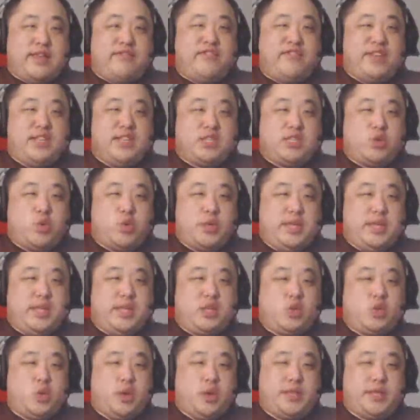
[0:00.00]
think in
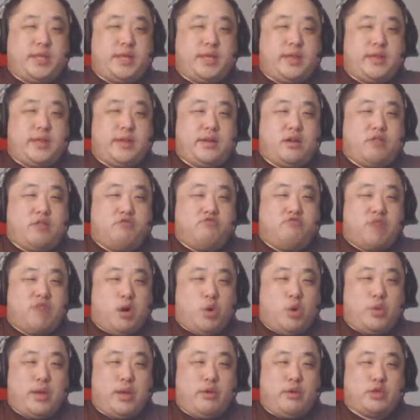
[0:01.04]
2020
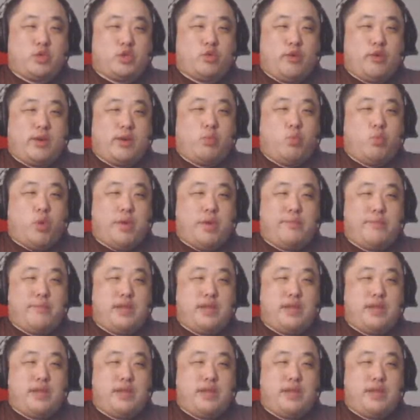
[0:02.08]
alone, I was still like what?